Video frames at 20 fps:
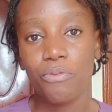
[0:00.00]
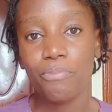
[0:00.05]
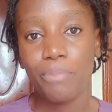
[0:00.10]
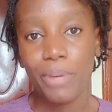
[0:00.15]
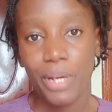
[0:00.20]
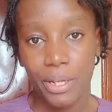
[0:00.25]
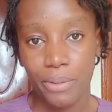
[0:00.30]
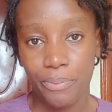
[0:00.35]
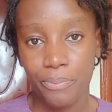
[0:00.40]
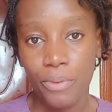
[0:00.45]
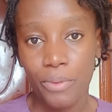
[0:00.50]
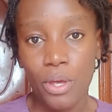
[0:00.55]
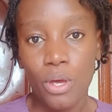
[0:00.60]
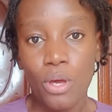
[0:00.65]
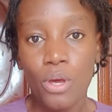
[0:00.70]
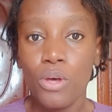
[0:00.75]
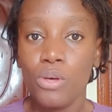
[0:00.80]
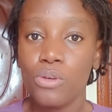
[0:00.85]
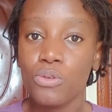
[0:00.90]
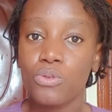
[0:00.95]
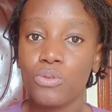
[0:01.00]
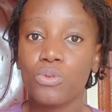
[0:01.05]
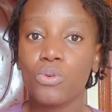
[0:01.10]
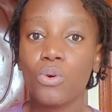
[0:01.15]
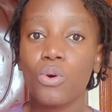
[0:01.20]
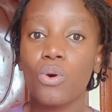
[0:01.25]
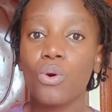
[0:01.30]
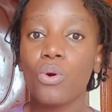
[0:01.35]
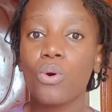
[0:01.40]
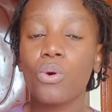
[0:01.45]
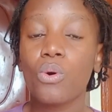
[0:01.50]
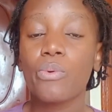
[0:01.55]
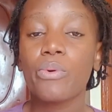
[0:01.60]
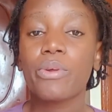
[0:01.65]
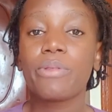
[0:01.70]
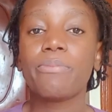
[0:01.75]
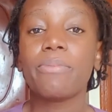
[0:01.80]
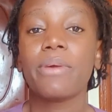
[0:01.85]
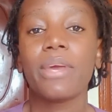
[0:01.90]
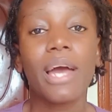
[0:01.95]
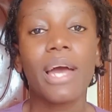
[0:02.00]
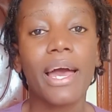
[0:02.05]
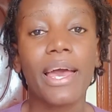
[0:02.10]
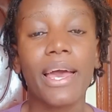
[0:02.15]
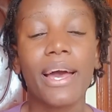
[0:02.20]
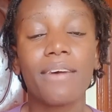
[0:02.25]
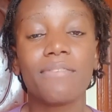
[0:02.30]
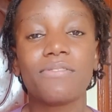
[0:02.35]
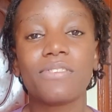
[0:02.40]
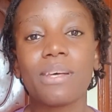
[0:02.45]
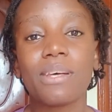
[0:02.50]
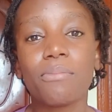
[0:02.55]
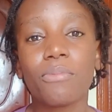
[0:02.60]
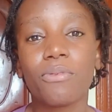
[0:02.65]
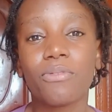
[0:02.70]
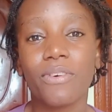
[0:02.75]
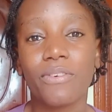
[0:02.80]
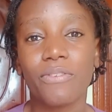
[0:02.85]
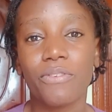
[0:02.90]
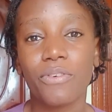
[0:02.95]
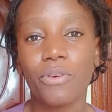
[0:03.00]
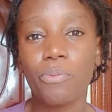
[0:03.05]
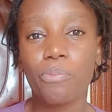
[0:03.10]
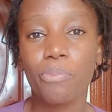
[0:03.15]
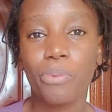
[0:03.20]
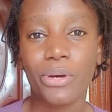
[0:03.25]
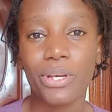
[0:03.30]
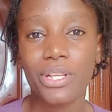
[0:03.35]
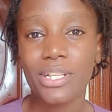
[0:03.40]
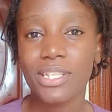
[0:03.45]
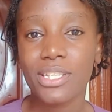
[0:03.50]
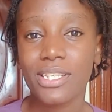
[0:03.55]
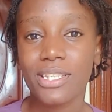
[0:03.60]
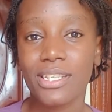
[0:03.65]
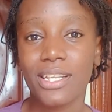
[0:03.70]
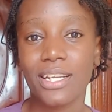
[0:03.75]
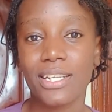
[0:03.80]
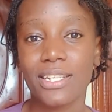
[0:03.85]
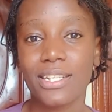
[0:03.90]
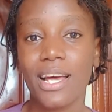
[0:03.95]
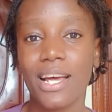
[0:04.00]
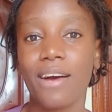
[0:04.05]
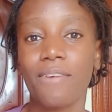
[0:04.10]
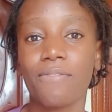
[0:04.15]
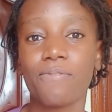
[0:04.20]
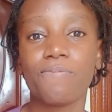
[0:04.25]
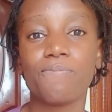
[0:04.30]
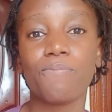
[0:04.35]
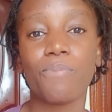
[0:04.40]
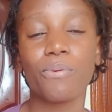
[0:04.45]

mine. So with me, I have some of a few points that I've